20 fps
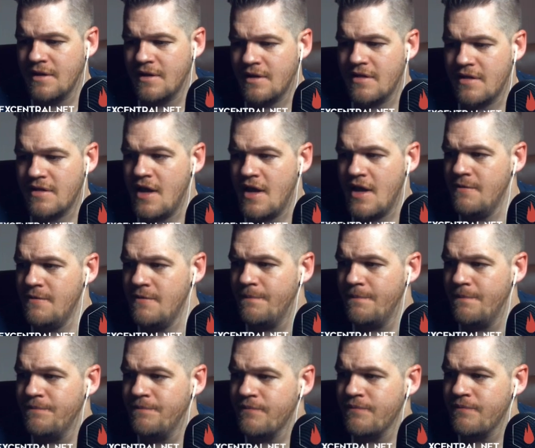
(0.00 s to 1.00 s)
like that.
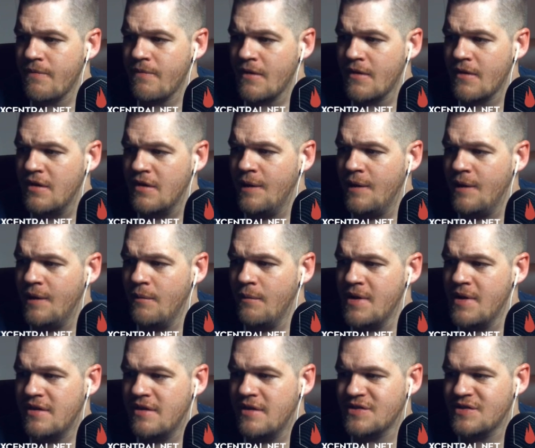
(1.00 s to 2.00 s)
And we'll
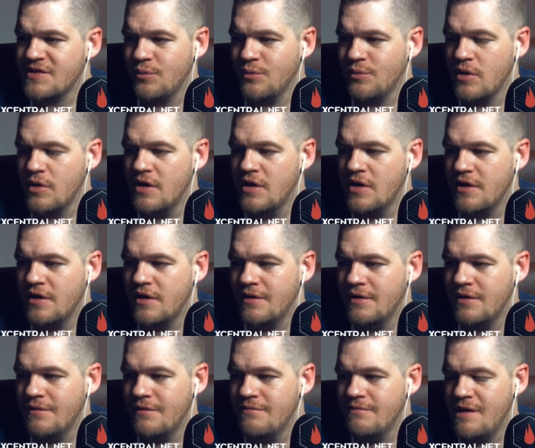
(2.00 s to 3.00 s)
make this
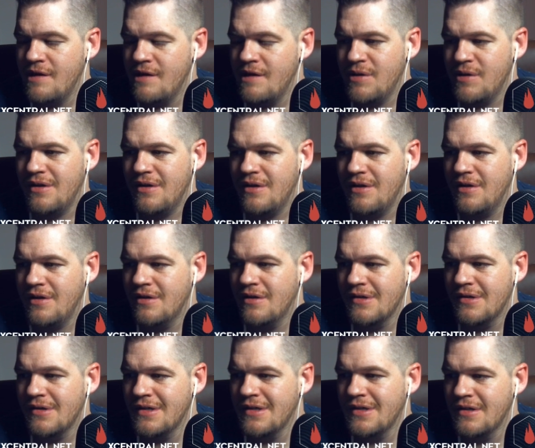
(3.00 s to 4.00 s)
one maybe,
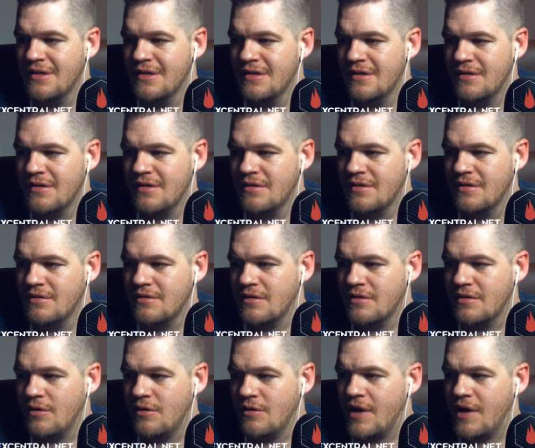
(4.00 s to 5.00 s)

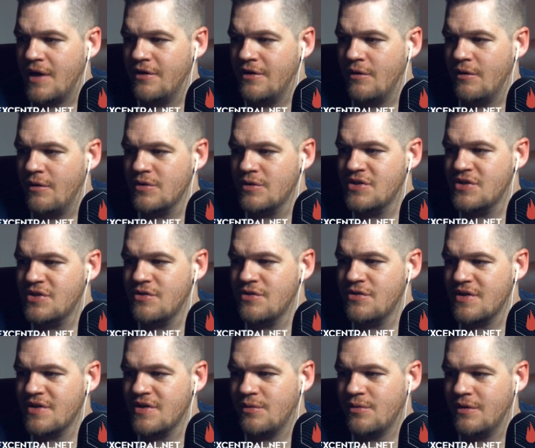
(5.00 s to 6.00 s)
I don't know, we'll just
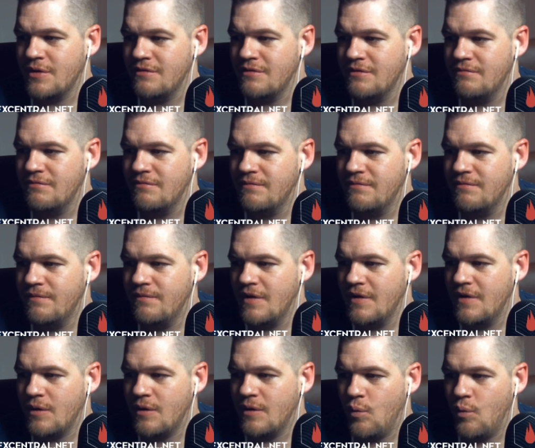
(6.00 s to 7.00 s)
do this one
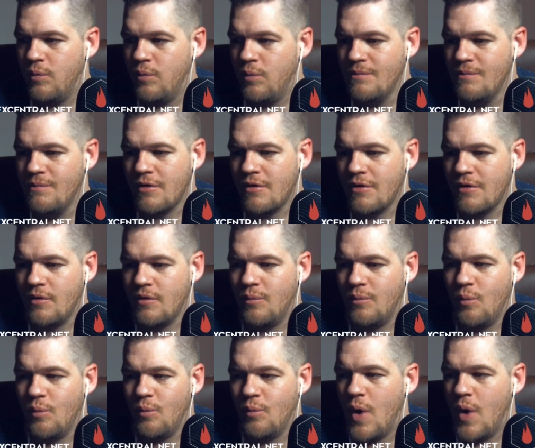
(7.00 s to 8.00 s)
like more of a
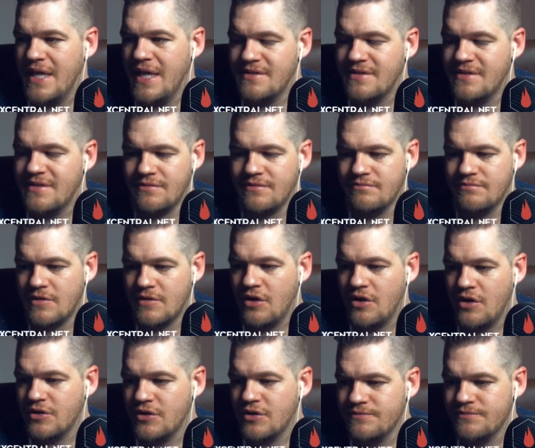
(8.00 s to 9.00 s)
white
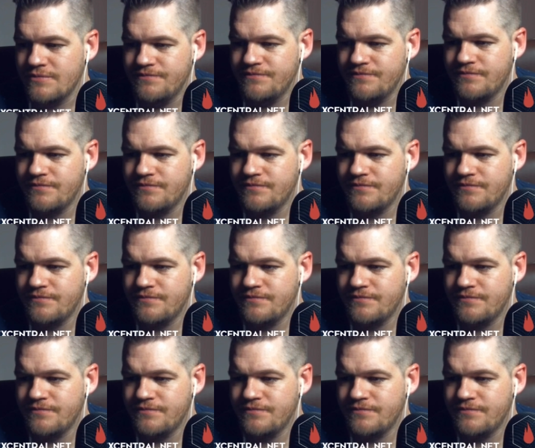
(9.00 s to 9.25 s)
color.